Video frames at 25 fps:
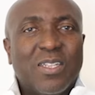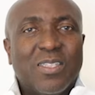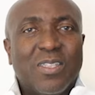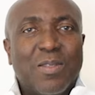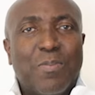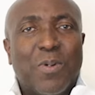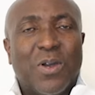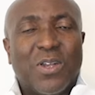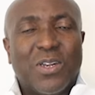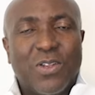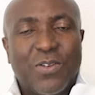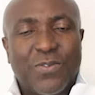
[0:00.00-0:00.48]

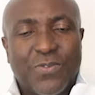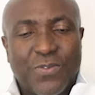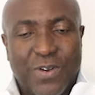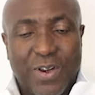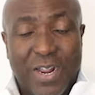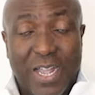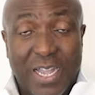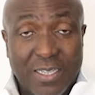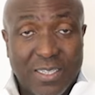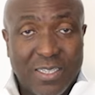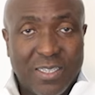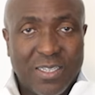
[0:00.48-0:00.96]
the body of
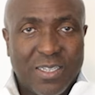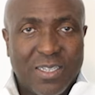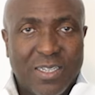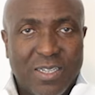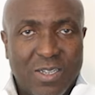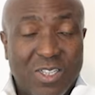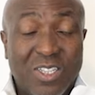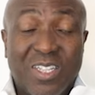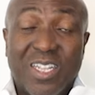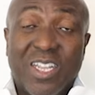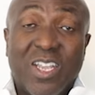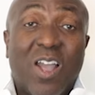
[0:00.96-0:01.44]
Christ the,
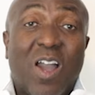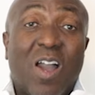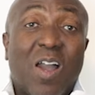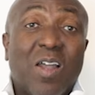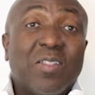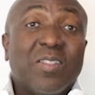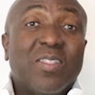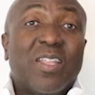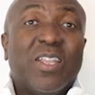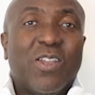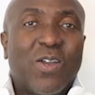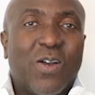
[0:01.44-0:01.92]
the,
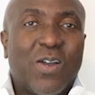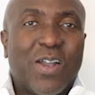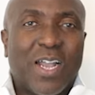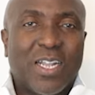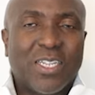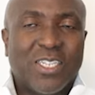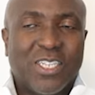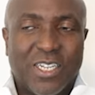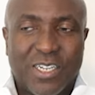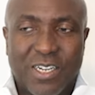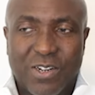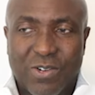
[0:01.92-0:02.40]
the
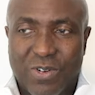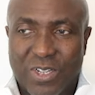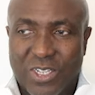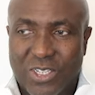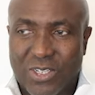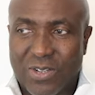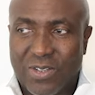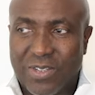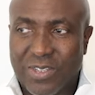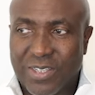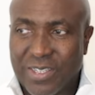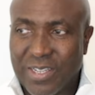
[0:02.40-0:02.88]
younger
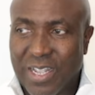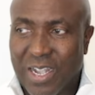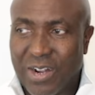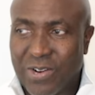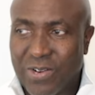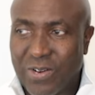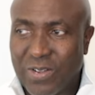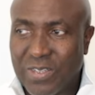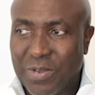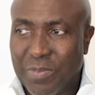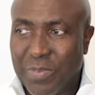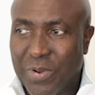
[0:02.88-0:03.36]
generations
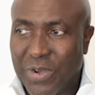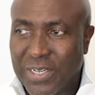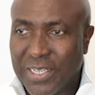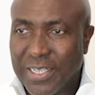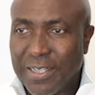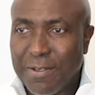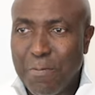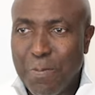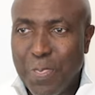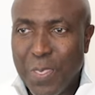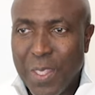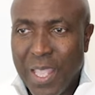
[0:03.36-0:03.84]
across the
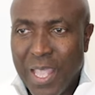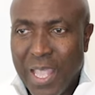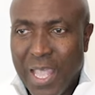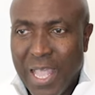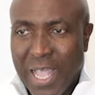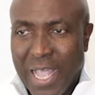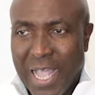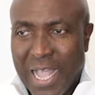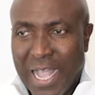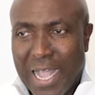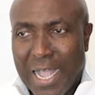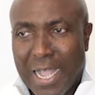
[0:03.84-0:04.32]
body
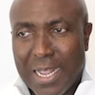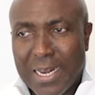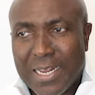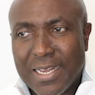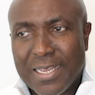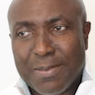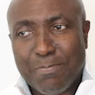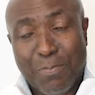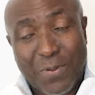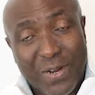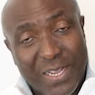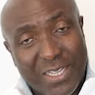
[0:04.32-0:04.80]

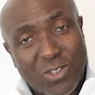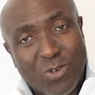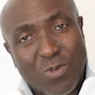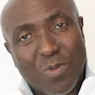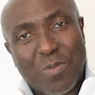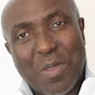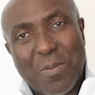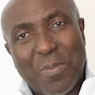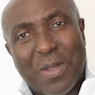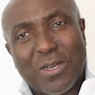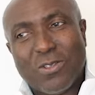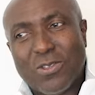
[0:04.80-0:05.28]
and please
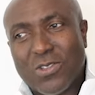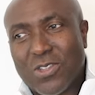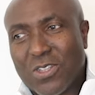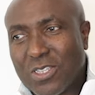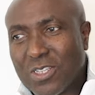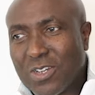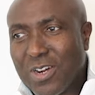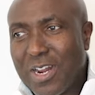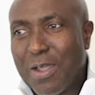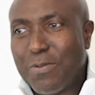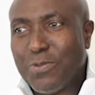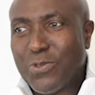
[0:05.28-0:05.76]
remember to
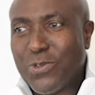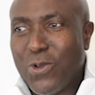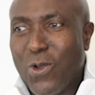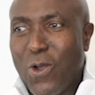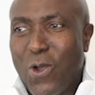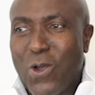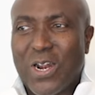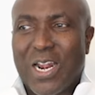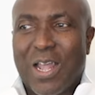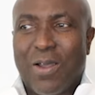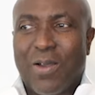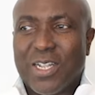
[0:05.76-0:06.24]
subscribe to
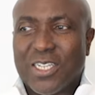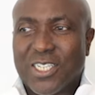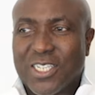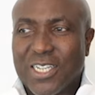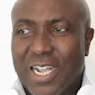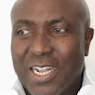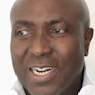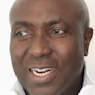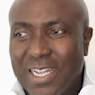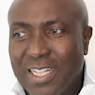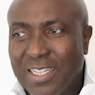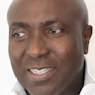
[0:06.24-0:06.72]
all our
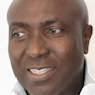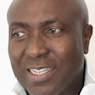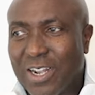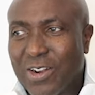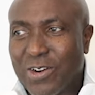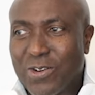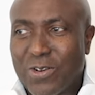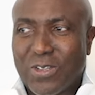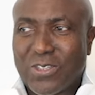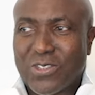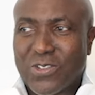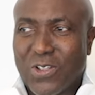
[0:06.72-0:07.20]
channels
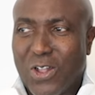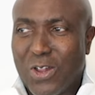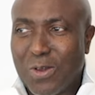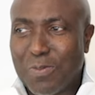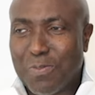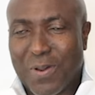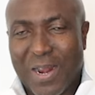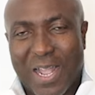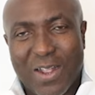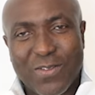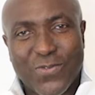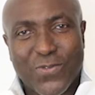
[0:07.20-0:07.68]
across all
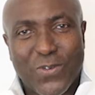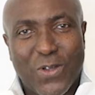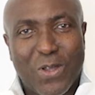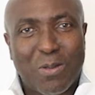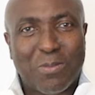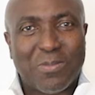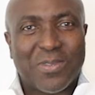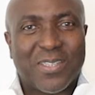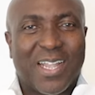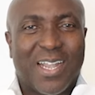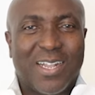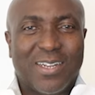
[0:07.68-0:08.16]

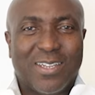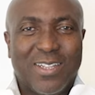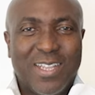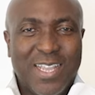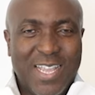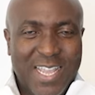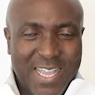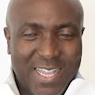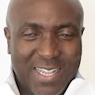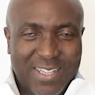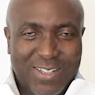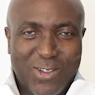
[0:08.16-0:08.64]
platforms and
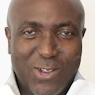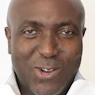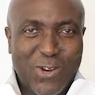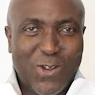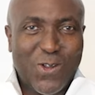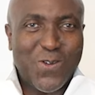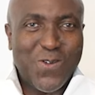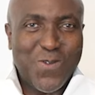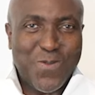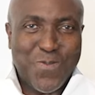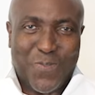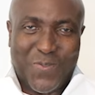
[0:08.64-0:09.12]
you
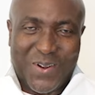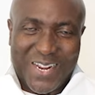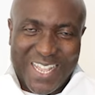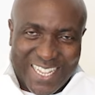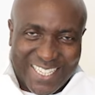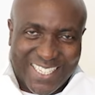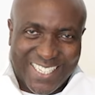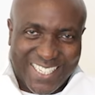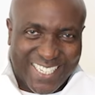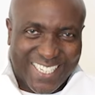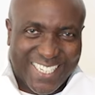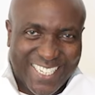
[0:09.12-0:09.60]
know
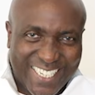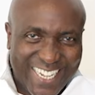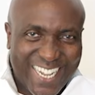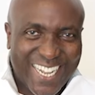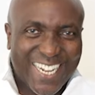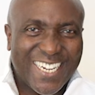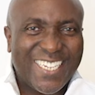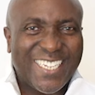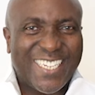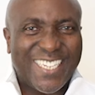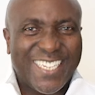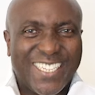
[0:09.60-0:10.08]
please
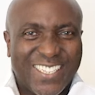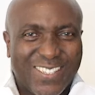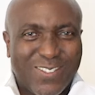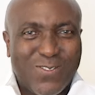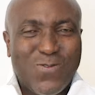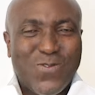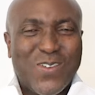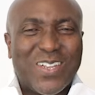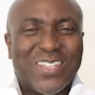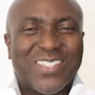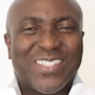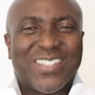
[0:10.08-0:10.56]
share
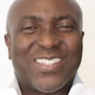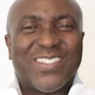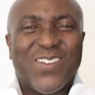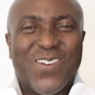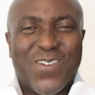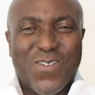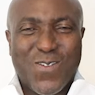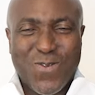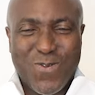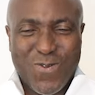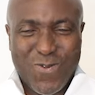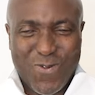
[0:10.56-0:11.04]
this with
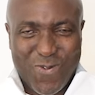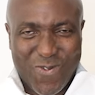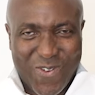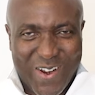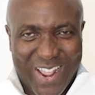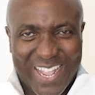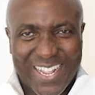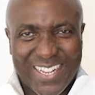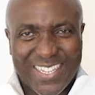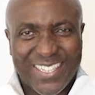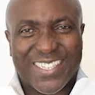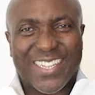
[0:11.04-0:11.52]
your
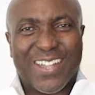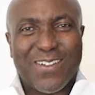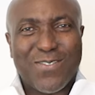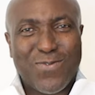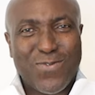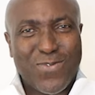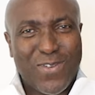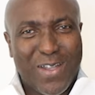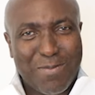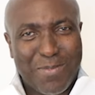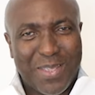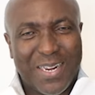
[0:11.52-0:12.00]
friends and
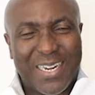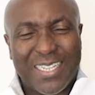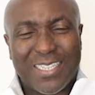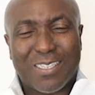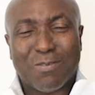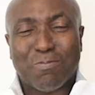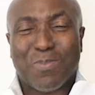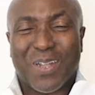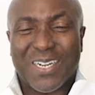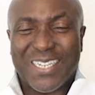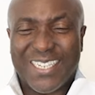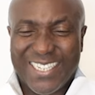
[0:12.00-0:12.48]

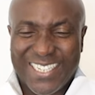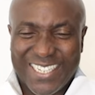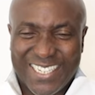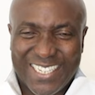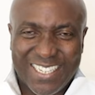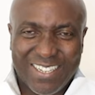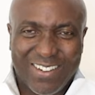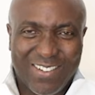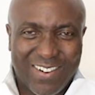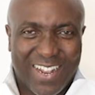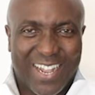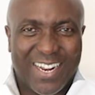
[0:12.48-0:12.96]
families,
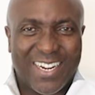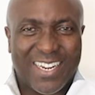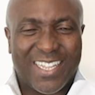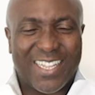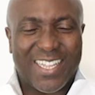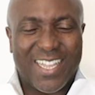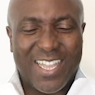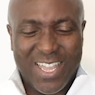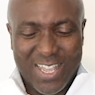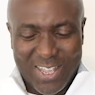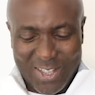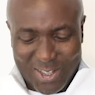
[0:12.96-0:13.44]

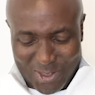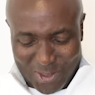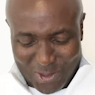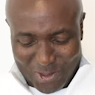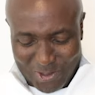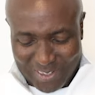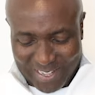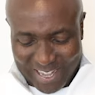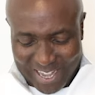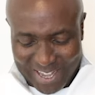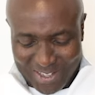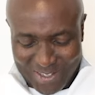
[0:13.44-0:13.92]
particularly
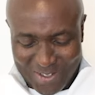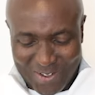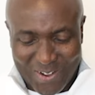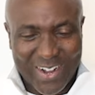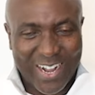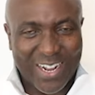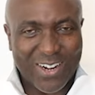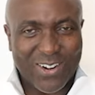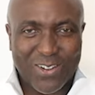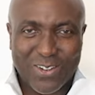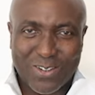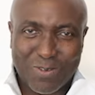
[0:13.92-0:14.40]
youth and
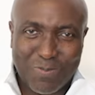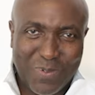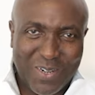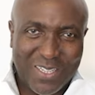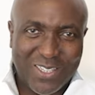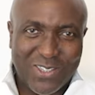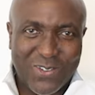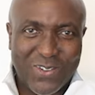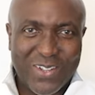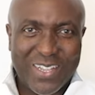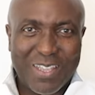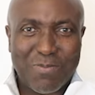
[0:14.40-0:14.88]
young adults.
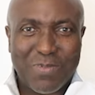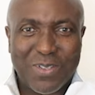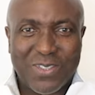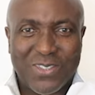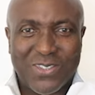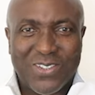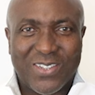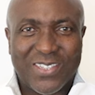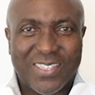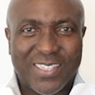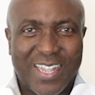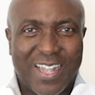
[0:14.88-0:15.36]
Please don't keep it
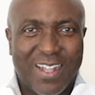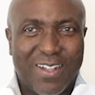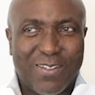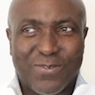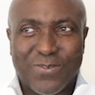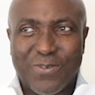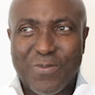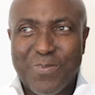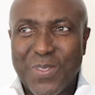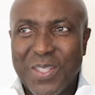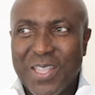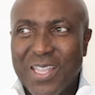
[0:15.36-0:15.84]
to
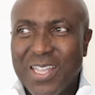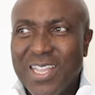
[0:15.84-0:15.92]
yourself.